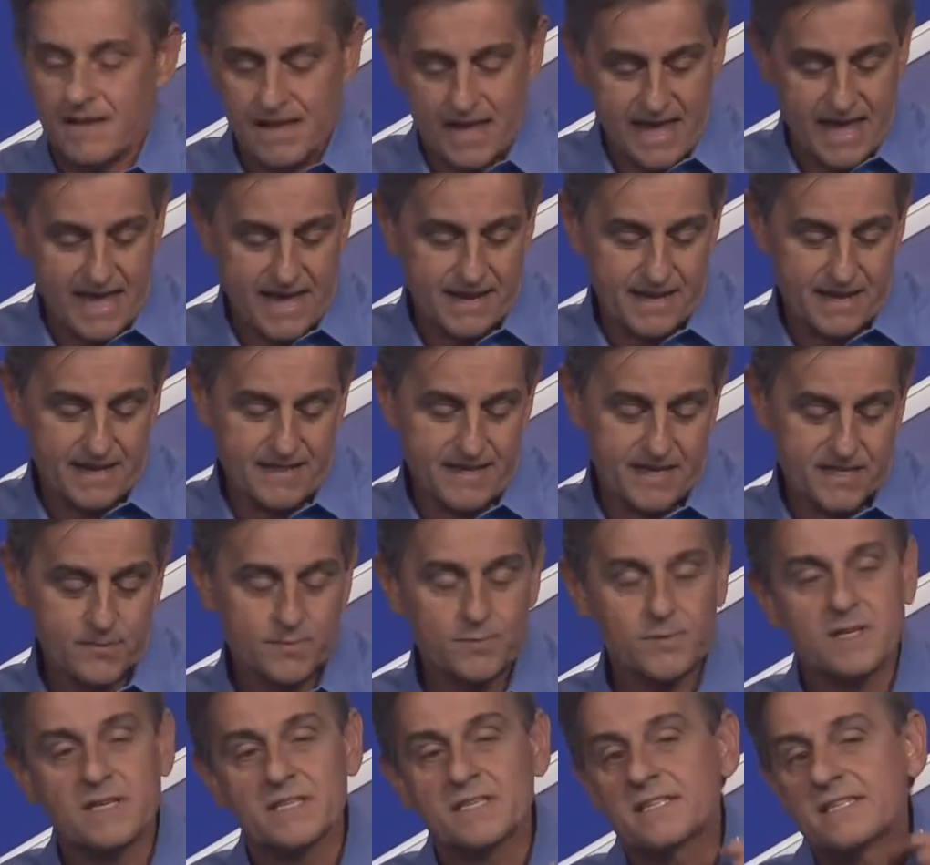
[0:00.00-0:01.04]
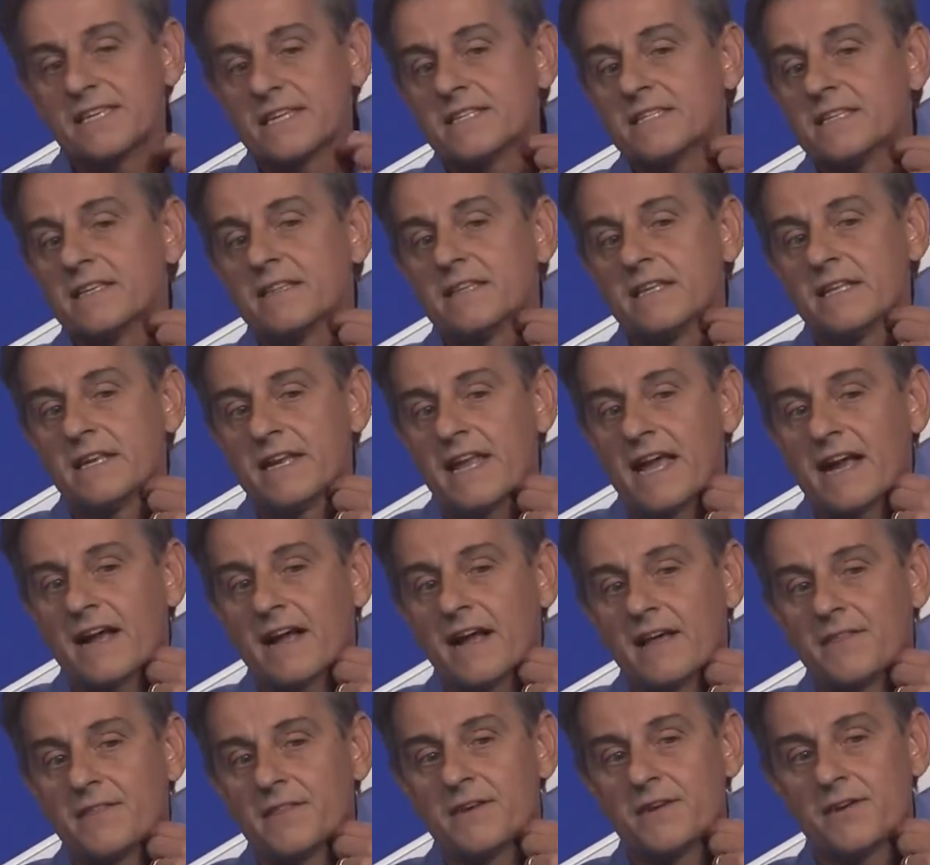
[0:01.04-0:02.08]
And this sits in the neck
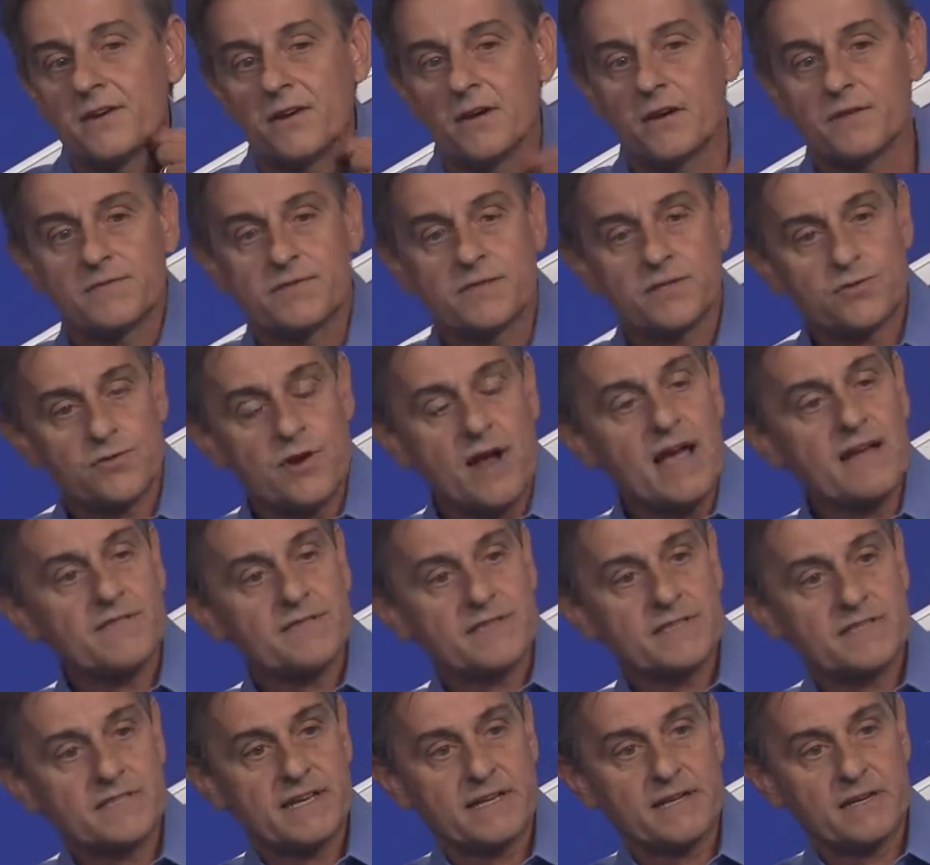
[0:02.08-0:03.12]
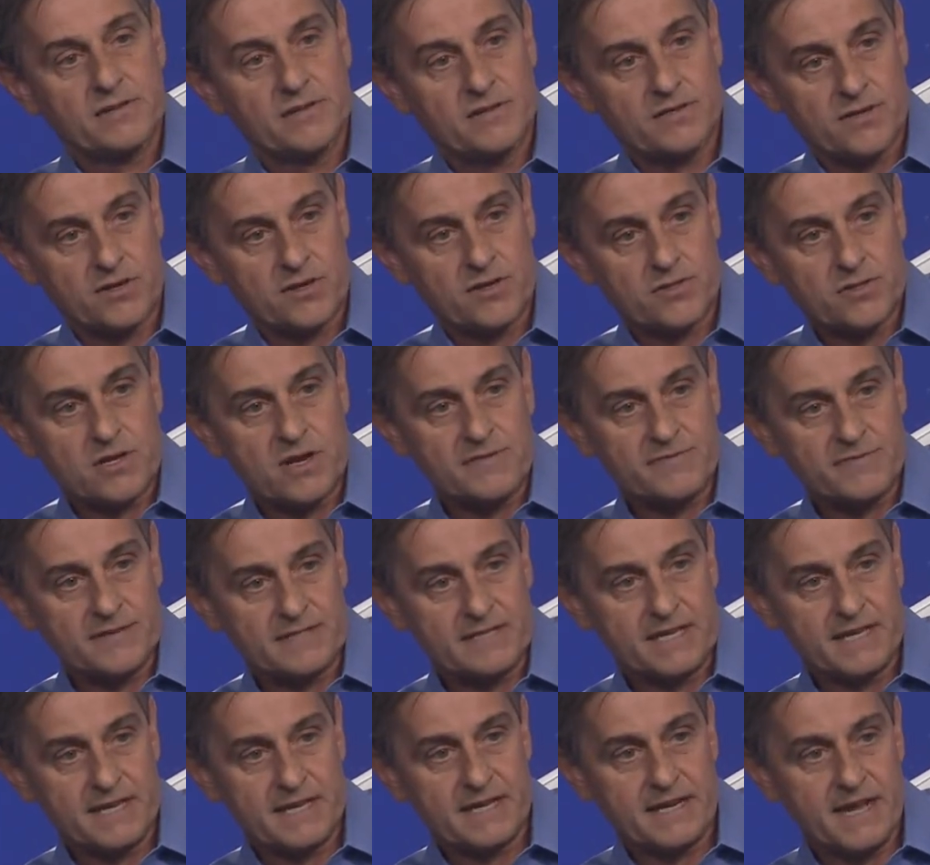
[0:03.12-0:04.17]
on the nerve to drive the signal that turns off the
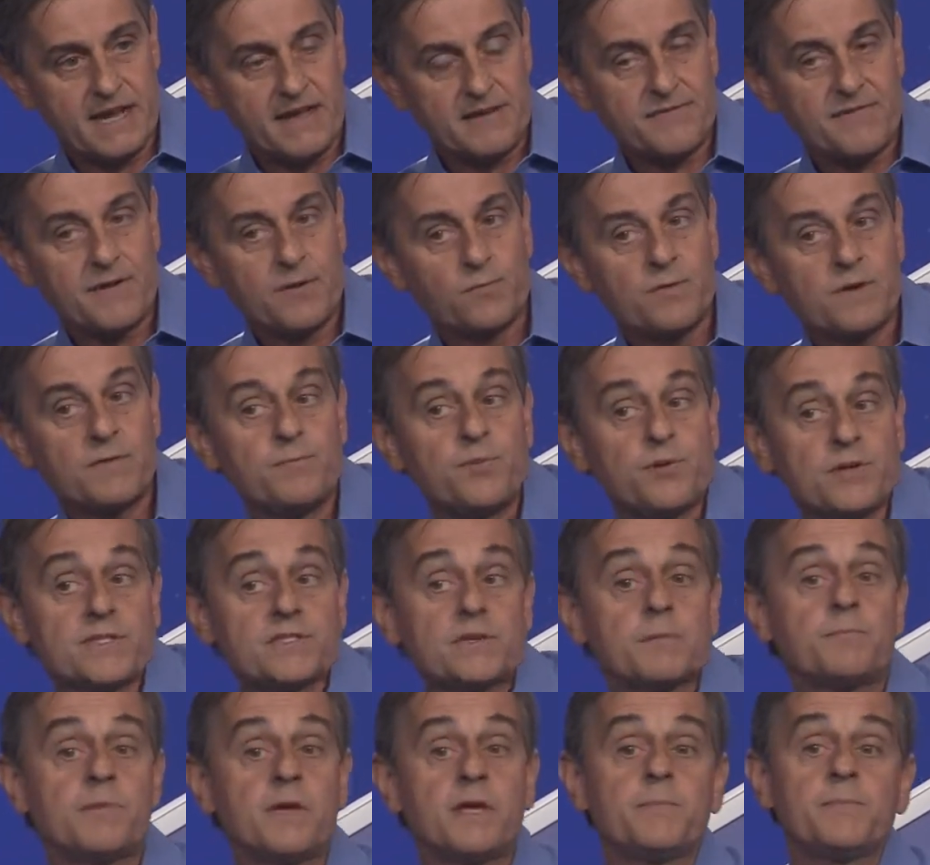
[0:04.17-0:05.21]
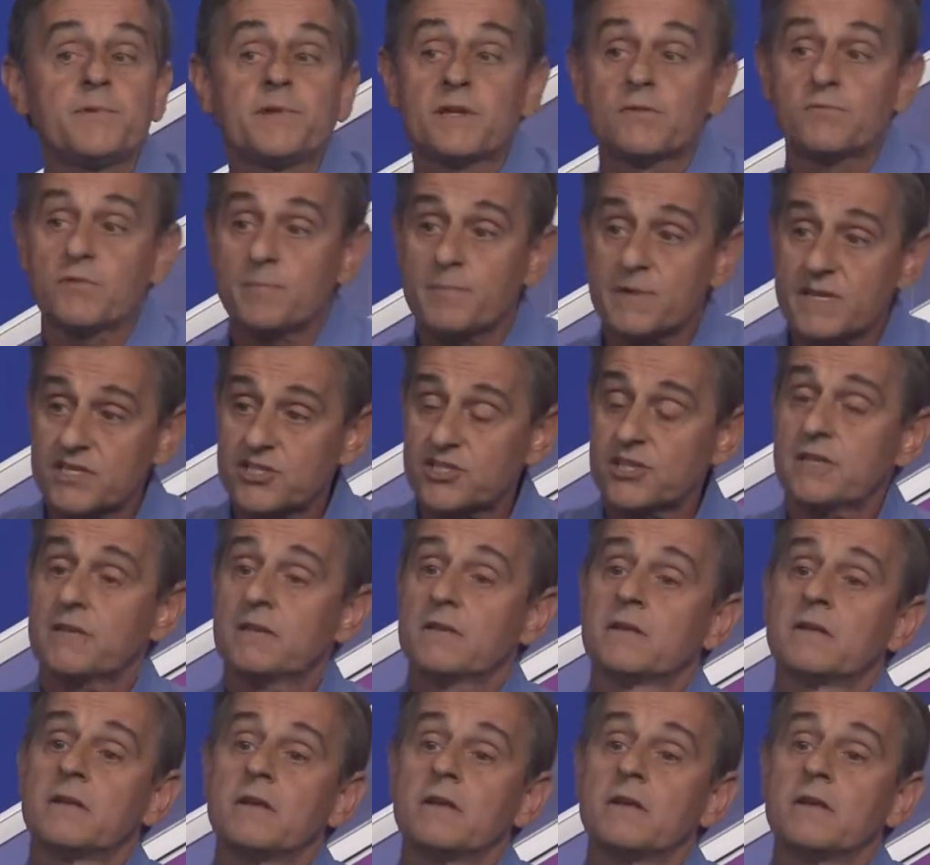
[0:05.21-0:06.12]
TNF. And we put some people in remission.